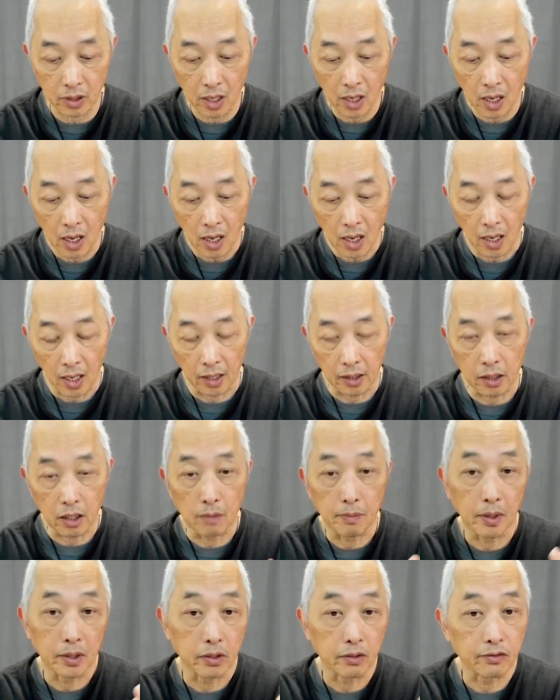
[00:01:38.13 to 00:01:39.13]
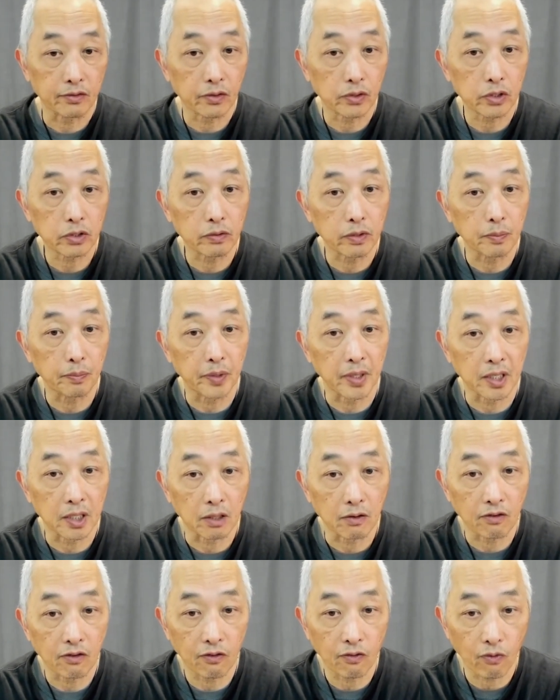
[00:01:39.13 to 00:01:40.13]
I talk about the first one being the
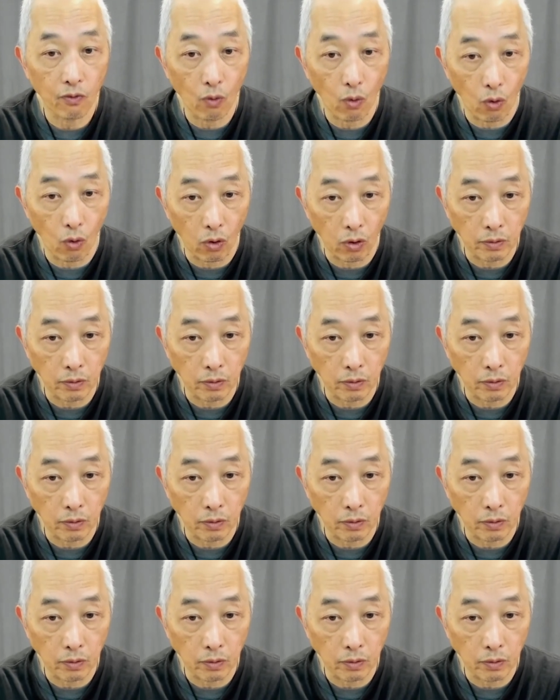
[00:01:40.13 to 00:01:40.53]
form,